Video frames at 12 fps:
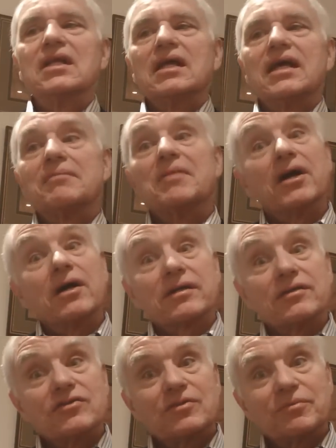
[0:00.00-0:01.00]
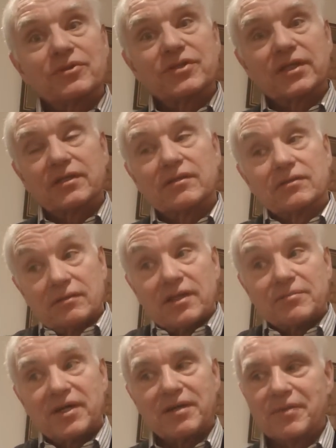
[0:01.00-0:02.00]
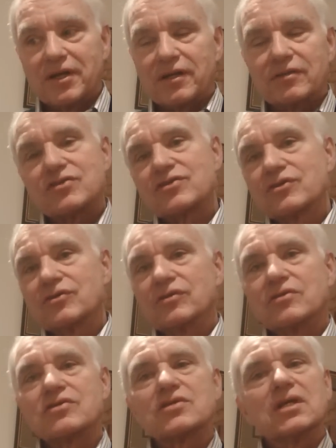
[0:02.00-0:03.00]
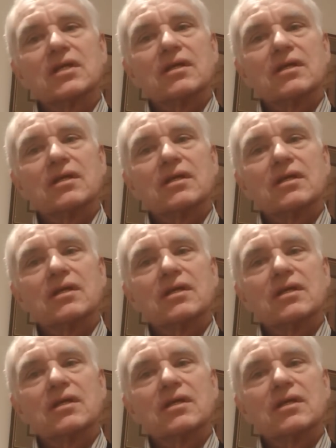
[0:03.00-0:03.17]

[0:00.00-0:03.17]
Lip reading: And Americans in particular, like my American students,